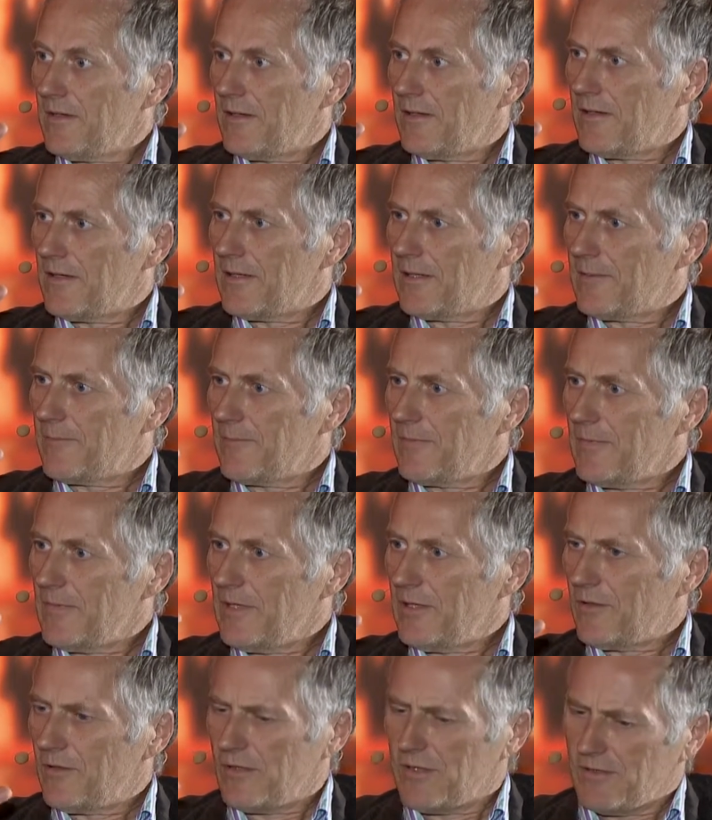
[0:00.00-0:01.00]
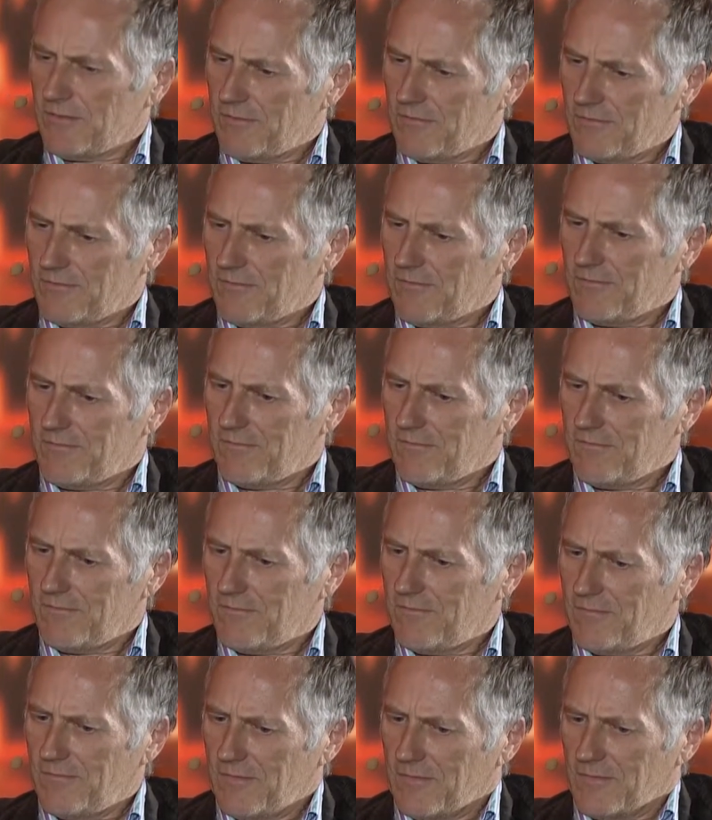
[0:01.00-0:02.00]
uh, you know, and
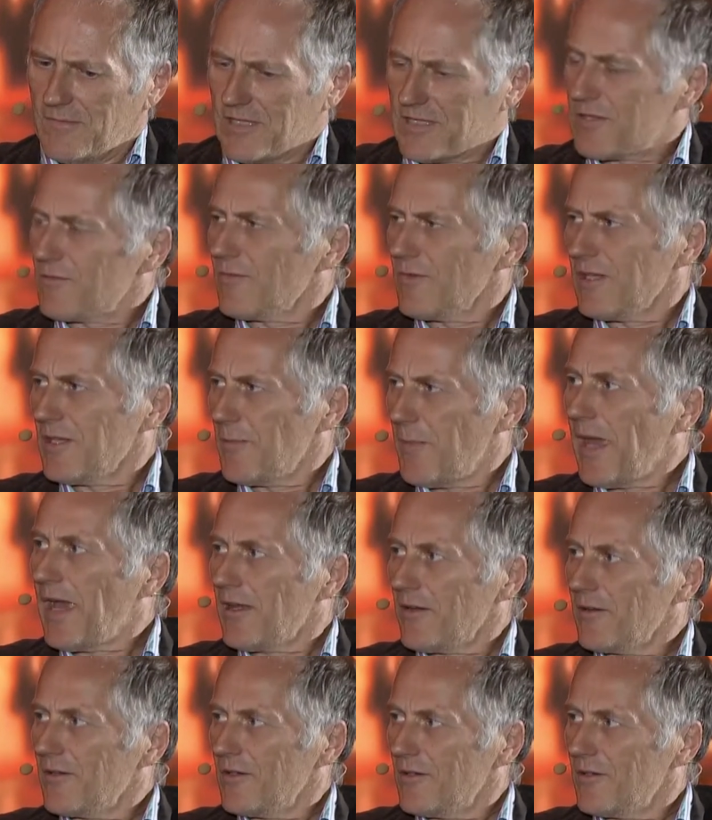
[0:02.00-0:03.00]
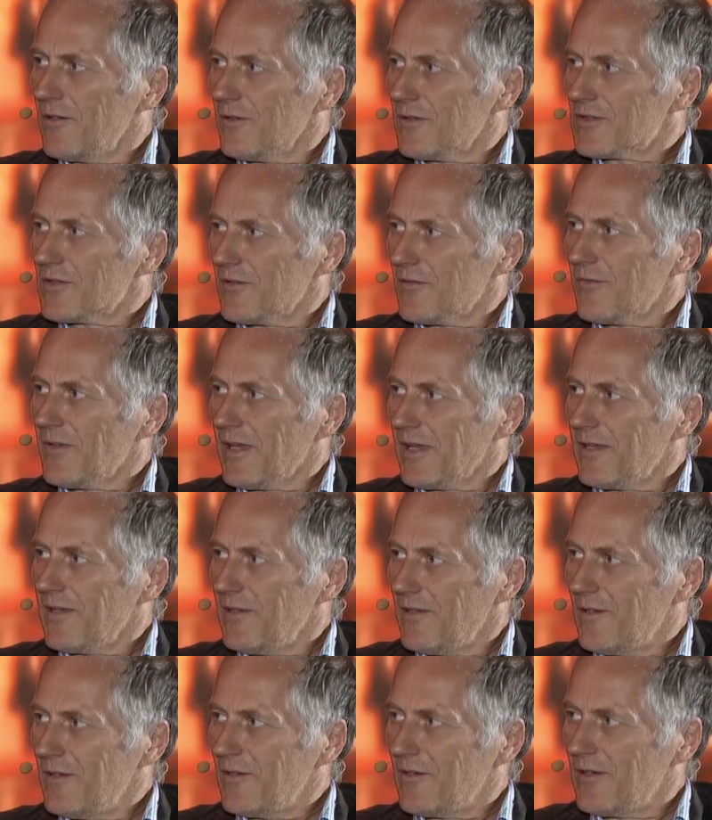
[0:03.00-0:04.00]
it doesn't really matter, you know, sort of like
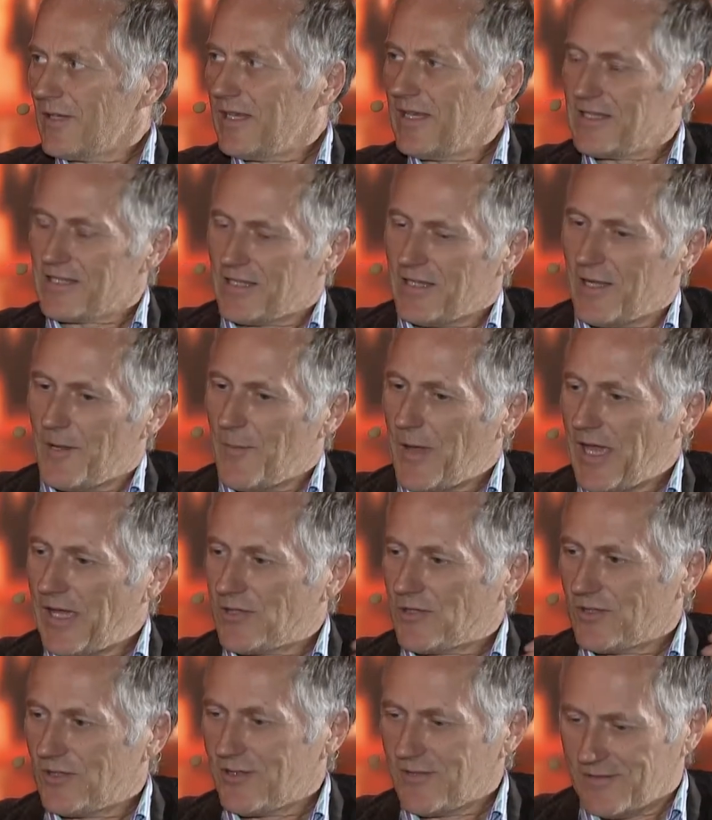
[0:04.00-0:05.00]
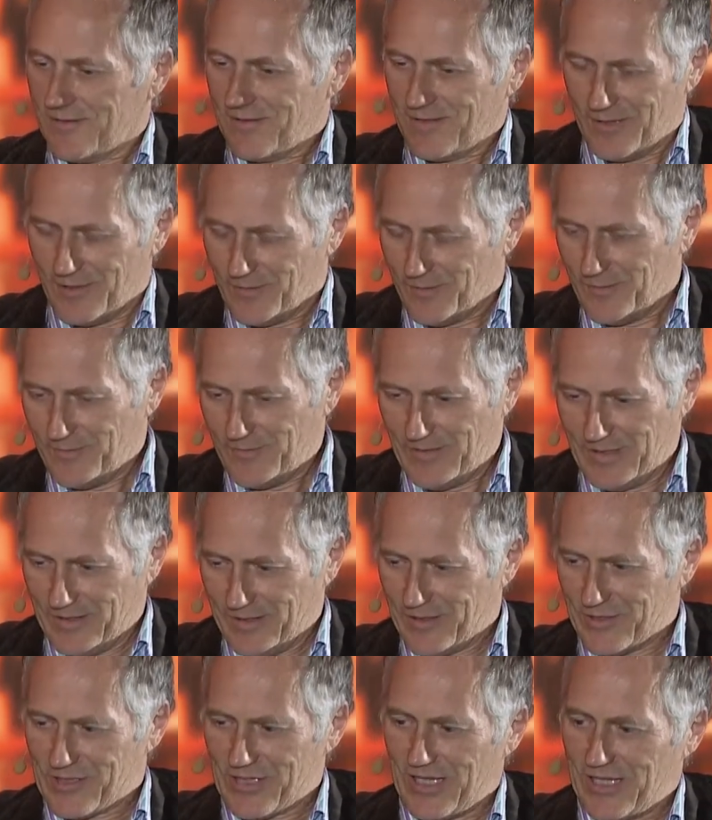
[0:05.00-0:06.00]
you know you could easily imagine, a, uh, you know, in
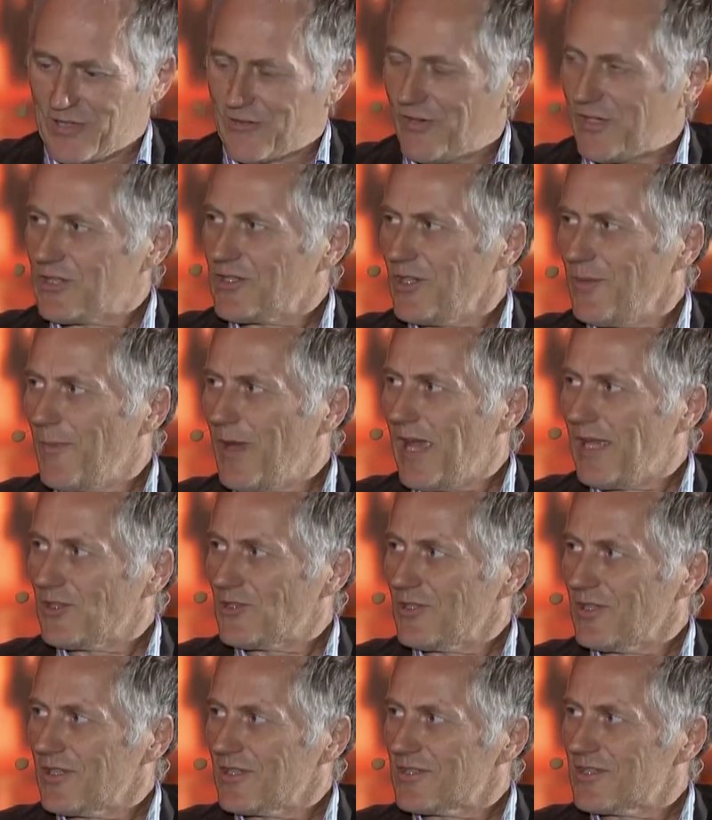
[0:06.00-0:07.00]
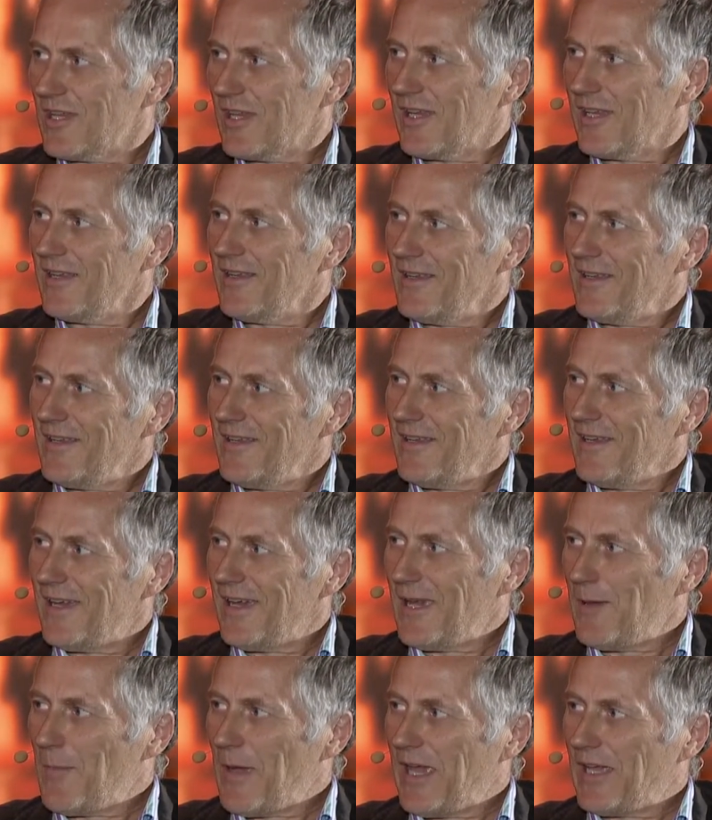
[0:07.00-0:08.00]
the science fiction imaginings, I
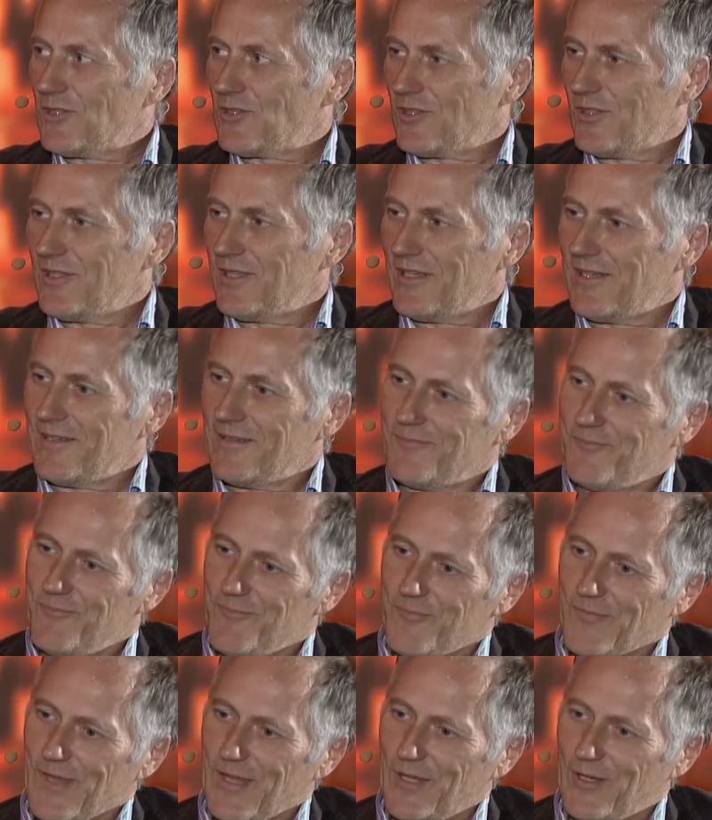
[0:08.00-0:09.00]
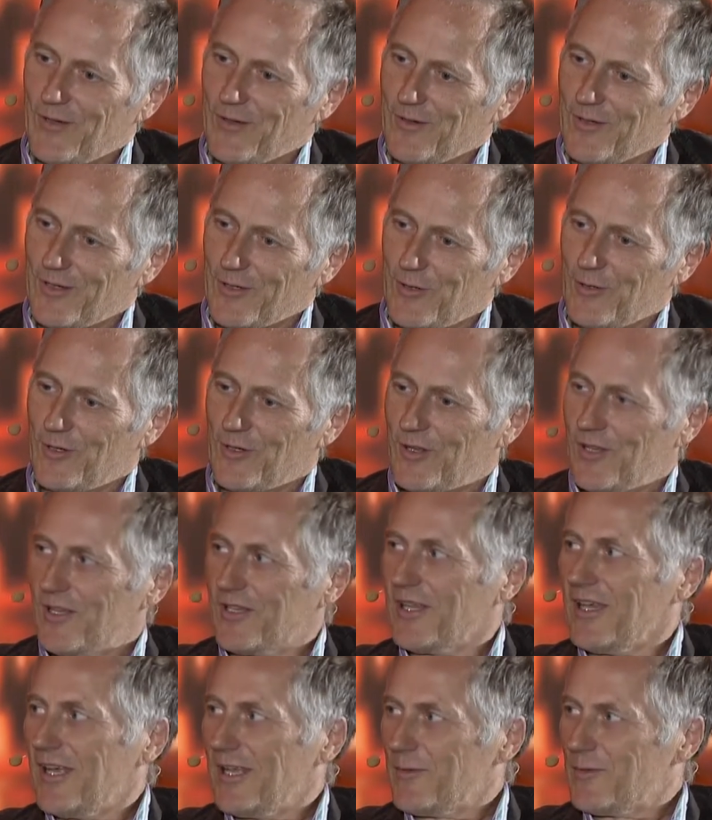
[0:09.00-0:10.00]
I imagine a you know a Google
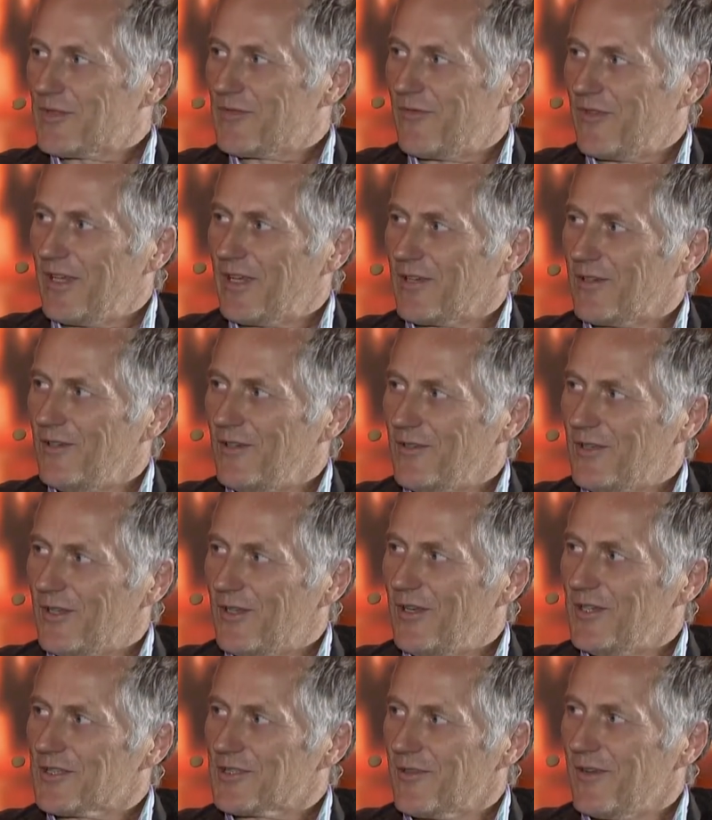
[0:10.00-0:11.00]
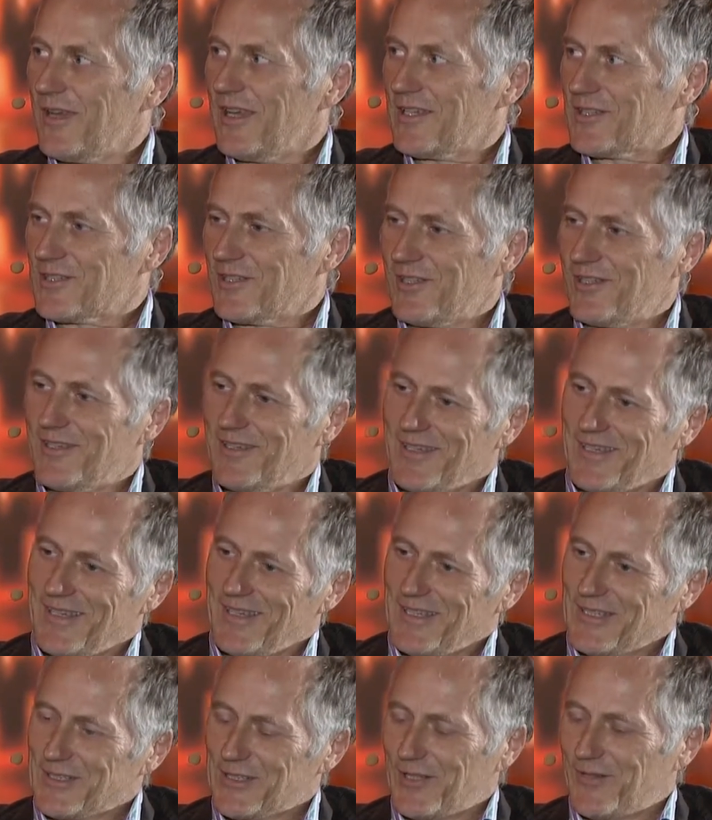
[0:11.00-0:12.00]
autonomous vehicle that also has a
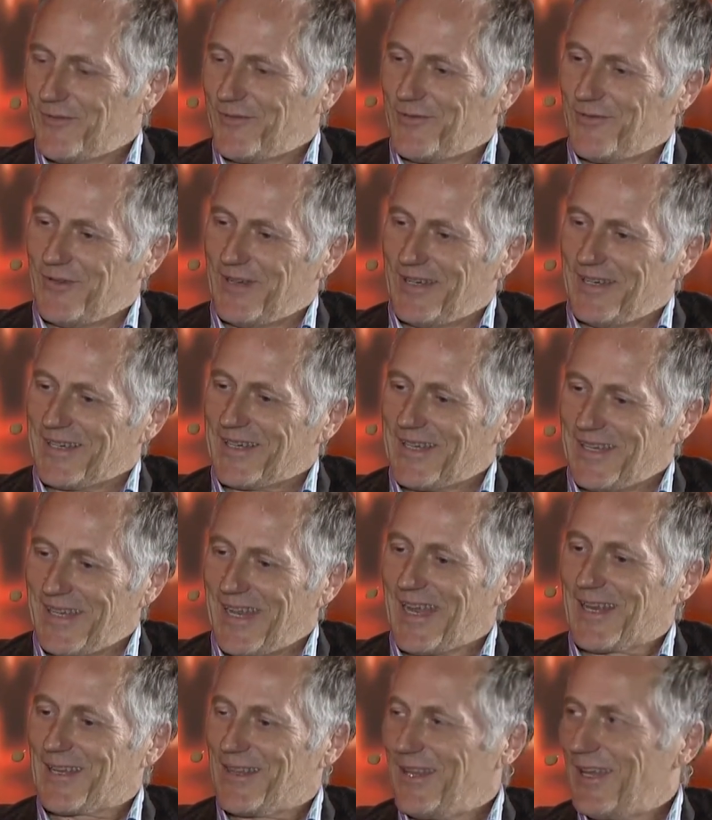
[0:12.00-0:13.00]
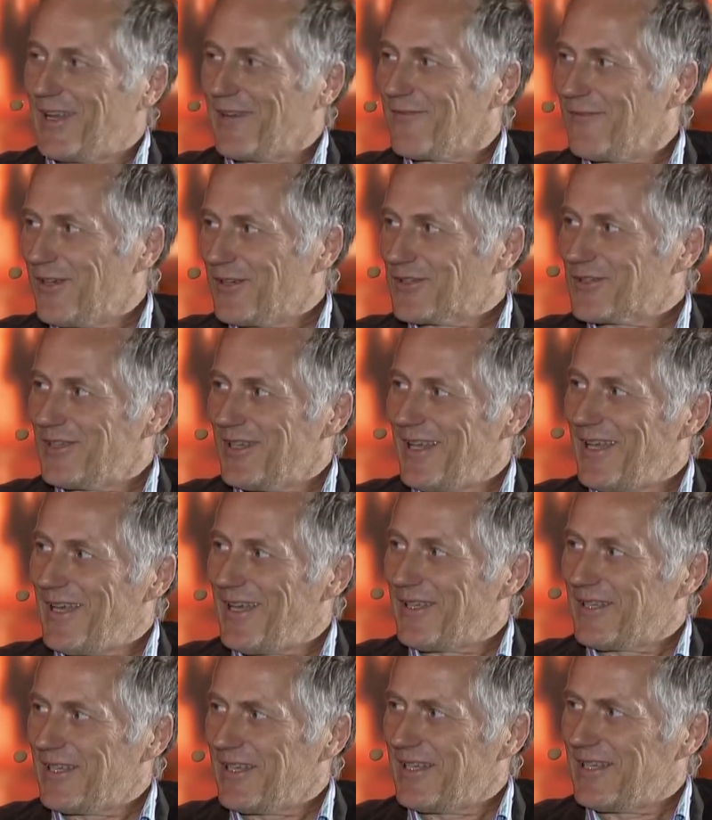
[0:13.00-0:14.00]
sort of Kinect uh, like
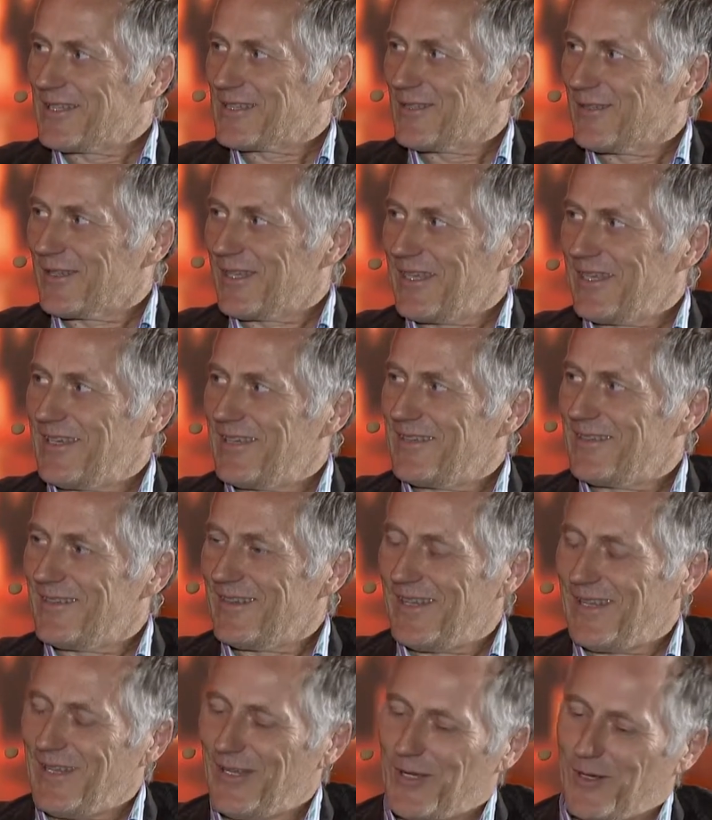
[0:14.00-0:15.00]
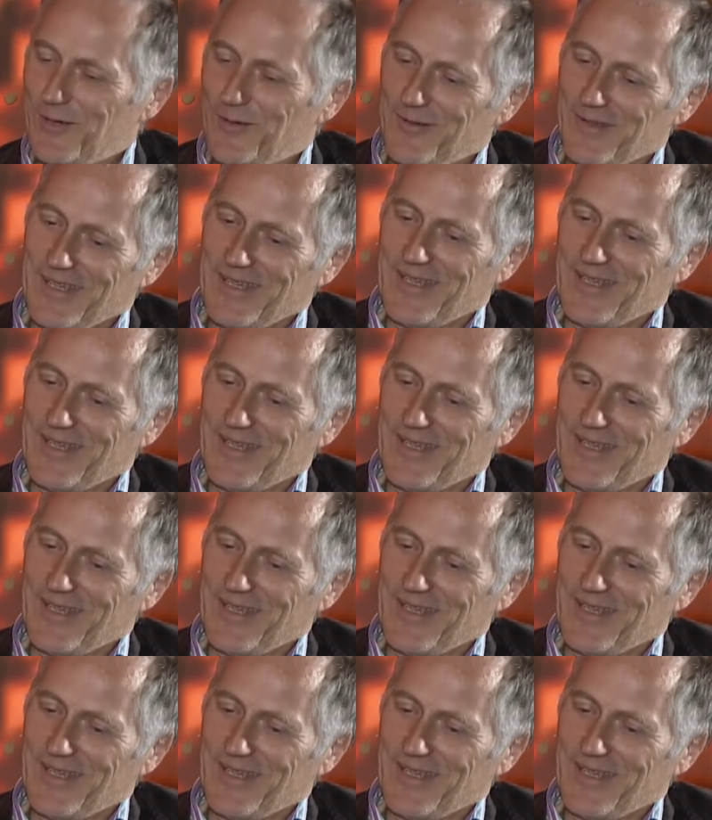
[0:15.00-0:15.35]
functionality, and it's looking at you know